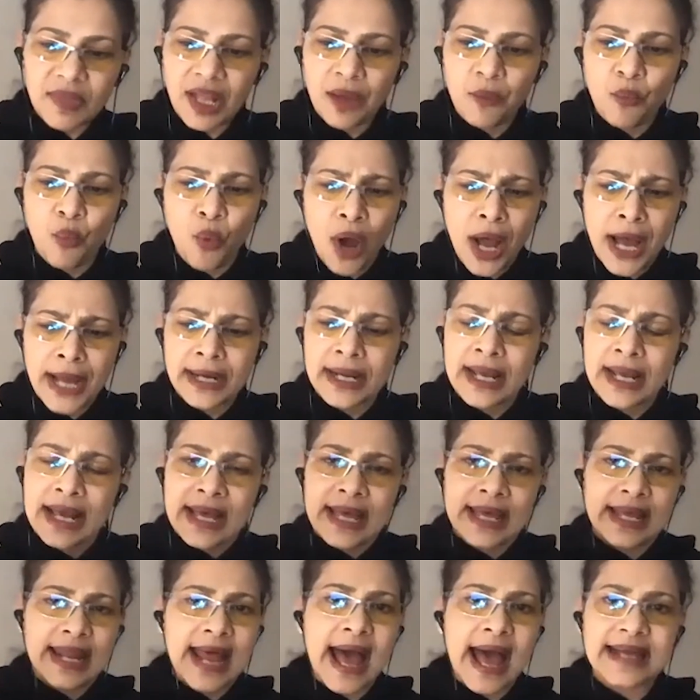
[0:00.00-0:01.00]
One,
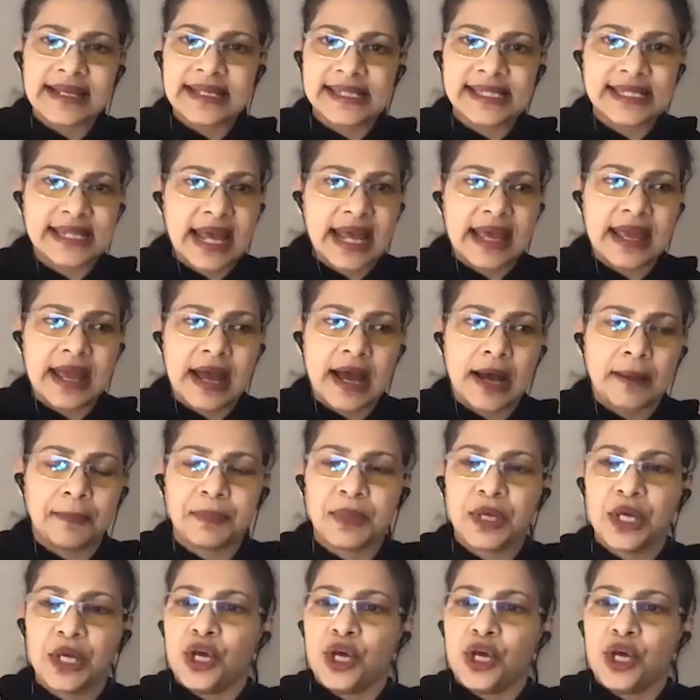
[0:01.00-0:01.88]
it had to stay up.